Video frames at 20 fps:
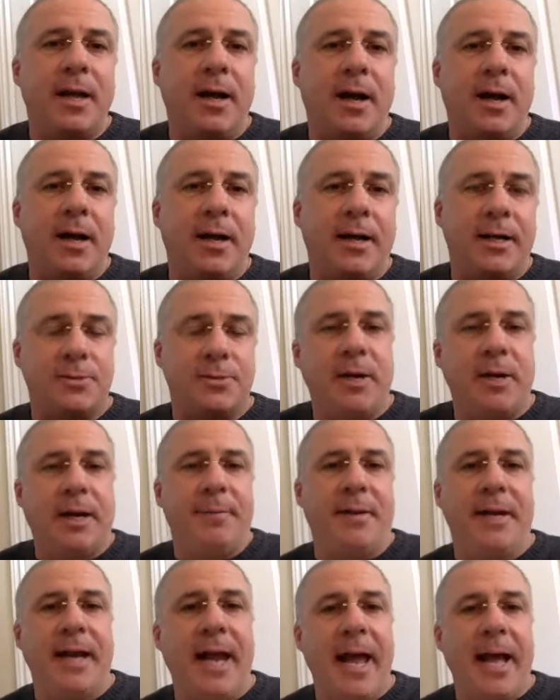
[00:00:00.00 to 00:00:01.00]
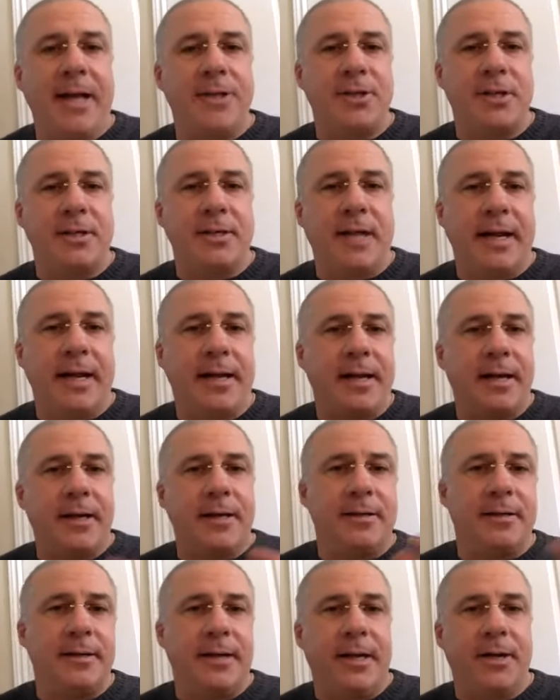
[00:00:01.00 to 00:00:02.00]
Because what do you mean action? Like,
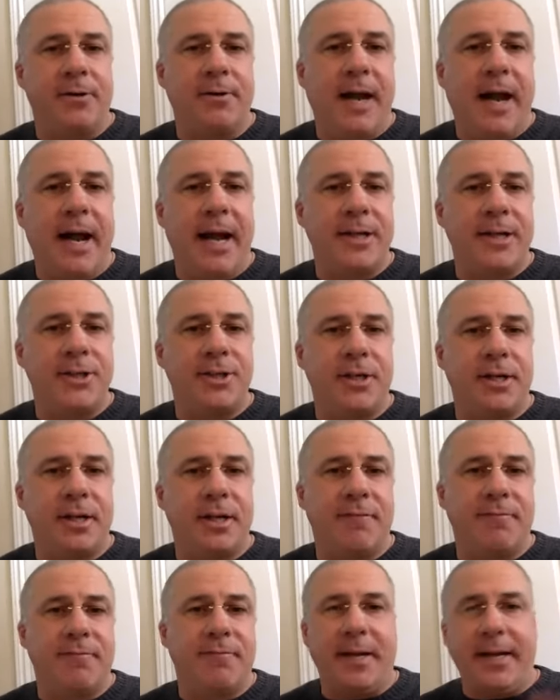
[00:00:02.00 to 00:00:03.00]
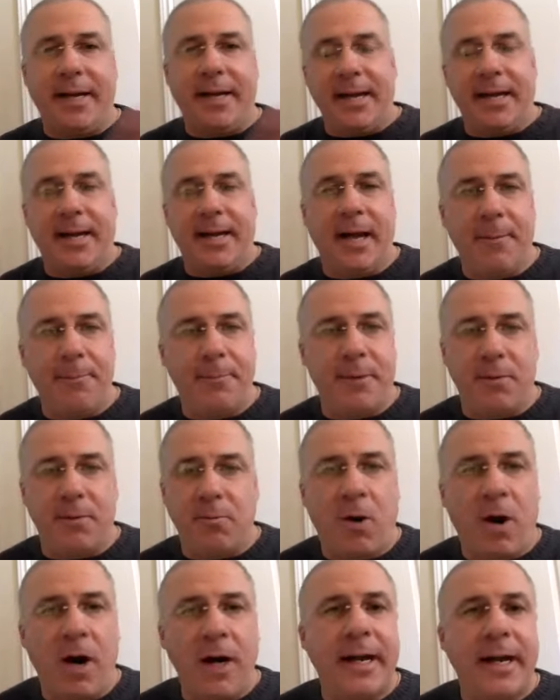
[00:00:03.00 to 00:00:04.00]
you know, an action of me getting up and
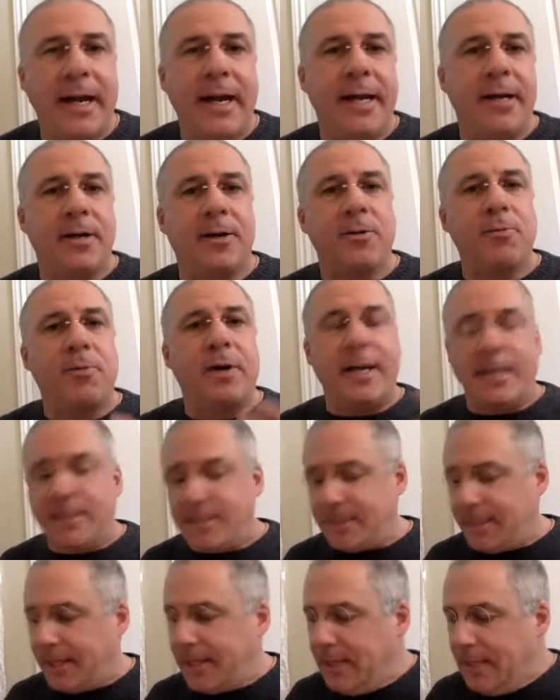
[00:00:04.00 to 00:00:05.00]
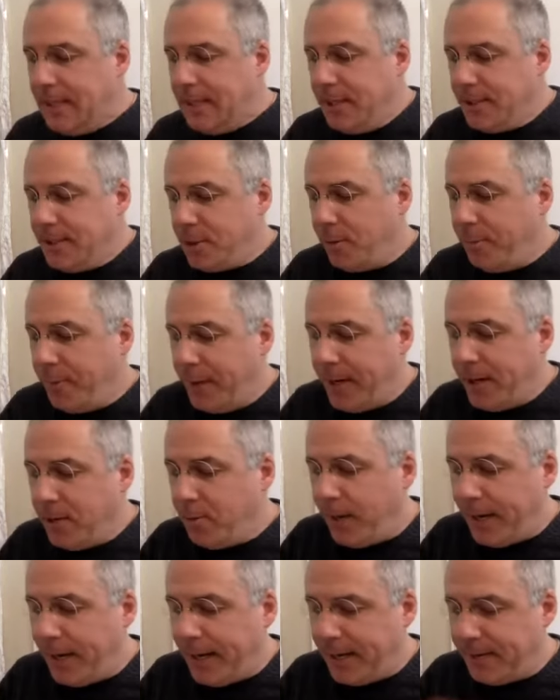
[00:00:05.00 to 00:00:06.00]
walking, or what is it? So a
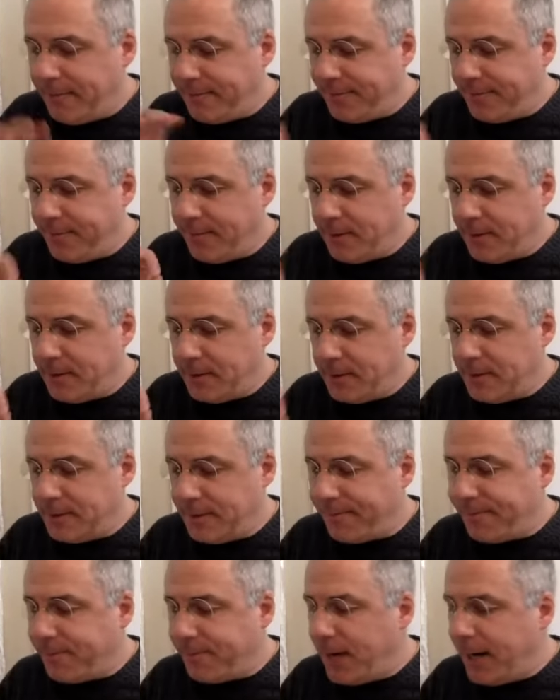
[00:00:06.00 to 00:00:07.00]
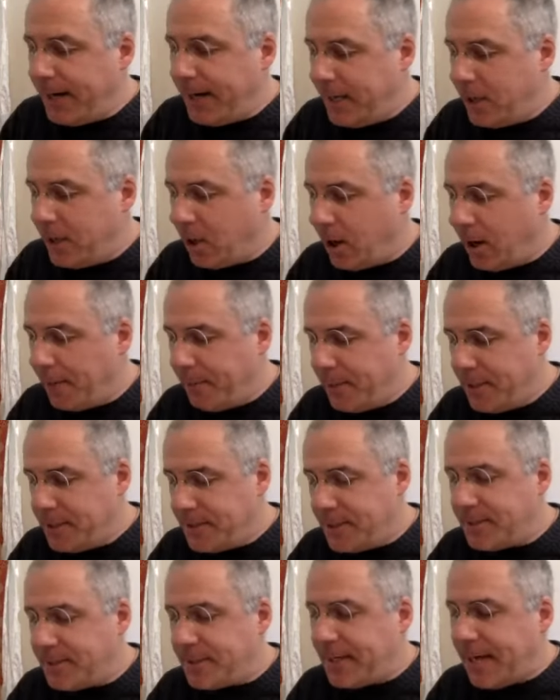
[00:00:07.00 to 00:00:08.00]
better way of defining karma
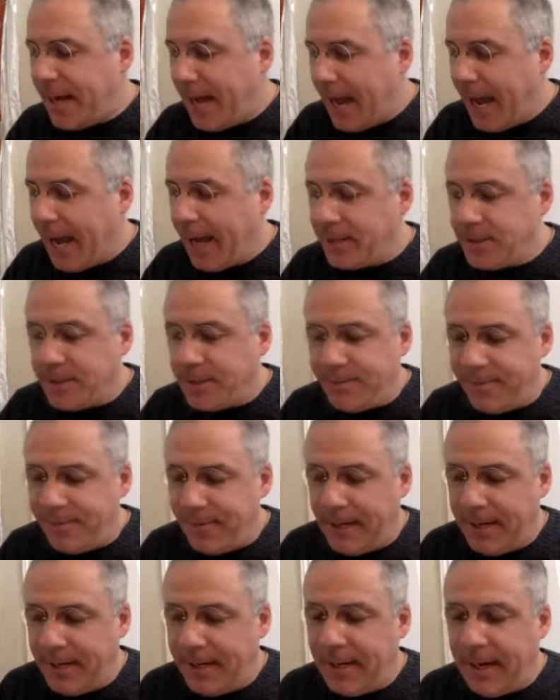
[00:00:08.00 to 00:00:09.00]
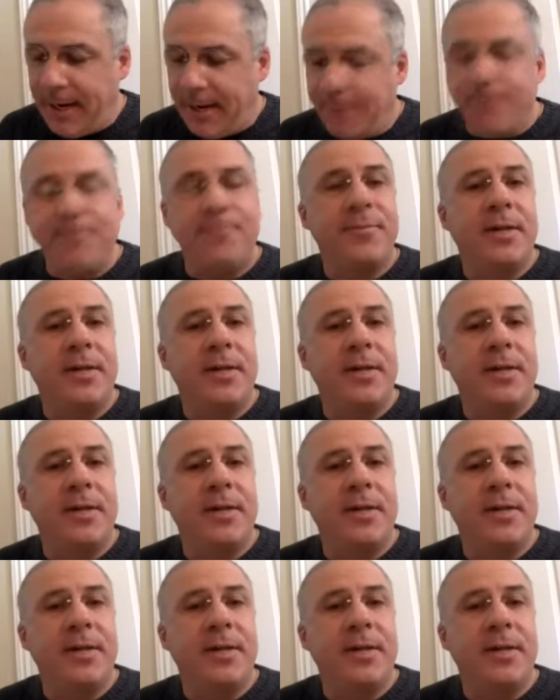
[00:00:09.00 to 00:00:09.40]
is it's an act of thinking.